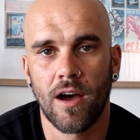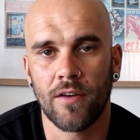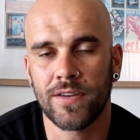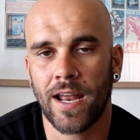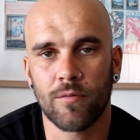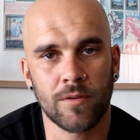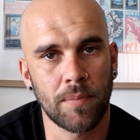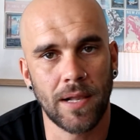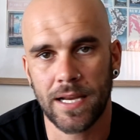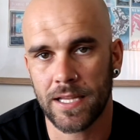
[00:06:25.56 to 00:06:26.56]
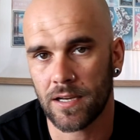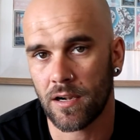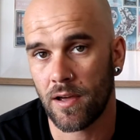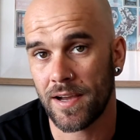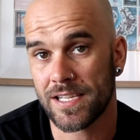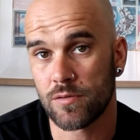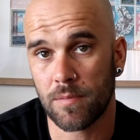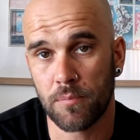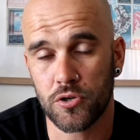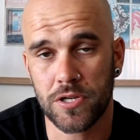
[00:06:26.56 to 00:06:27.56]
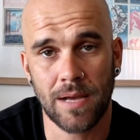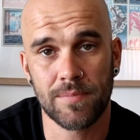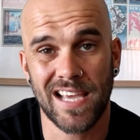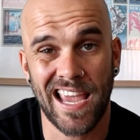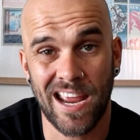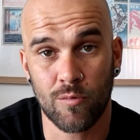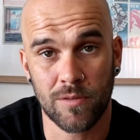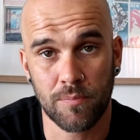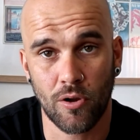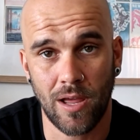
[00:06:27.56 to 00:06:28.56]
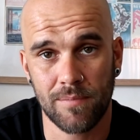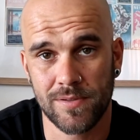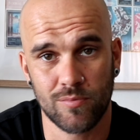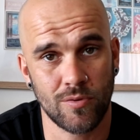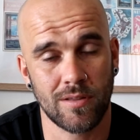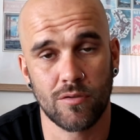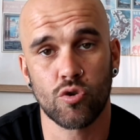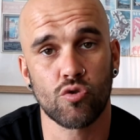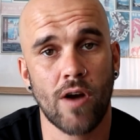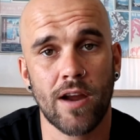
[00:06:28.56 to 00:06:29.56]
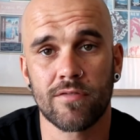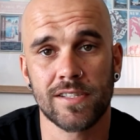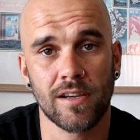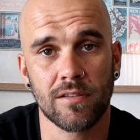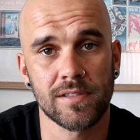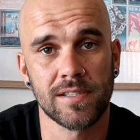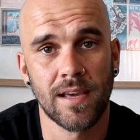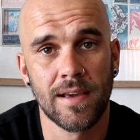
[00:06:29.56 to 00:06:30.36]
I've done it with plenty of clients with push-ups and with pull-ups with great results.